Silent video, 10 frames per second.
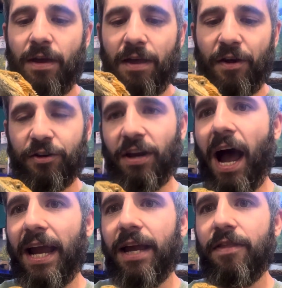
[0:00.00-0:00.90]
Their
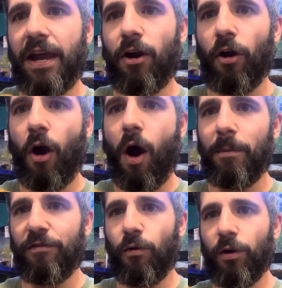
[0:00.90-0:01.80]
diet, they are
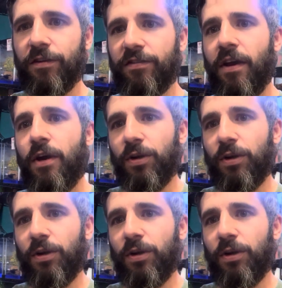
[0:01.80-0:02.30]
omnivores,